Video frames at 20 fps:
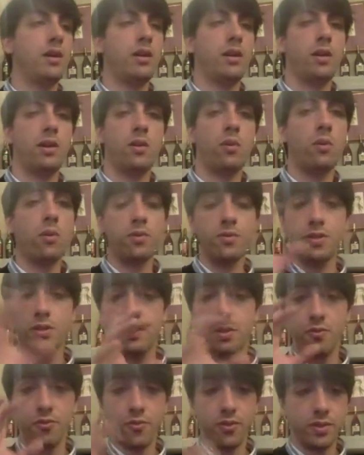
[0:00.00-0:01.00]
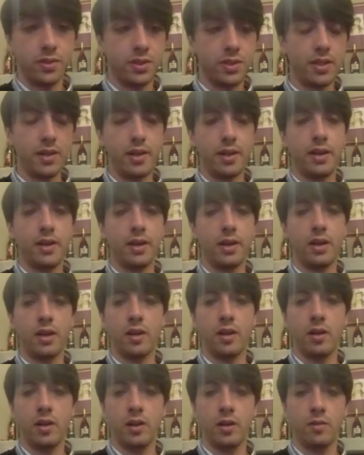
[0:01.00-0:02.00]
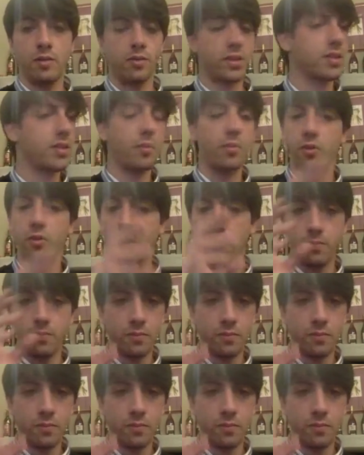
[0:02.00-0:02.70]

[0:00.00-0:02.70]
uh, all of the different, uh, for example,